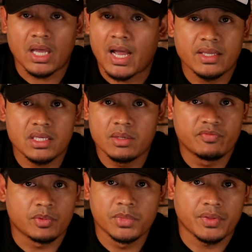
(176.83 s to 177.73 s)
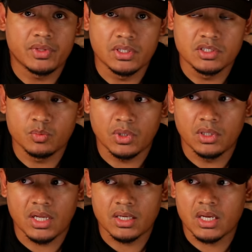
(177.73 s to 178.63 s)
I came from nothing as
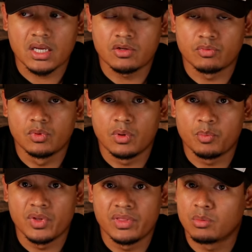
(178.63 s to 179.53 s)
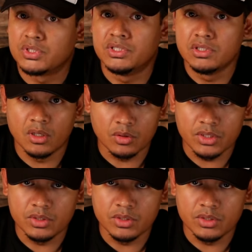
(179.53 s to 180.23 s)
well. I grew up when there was no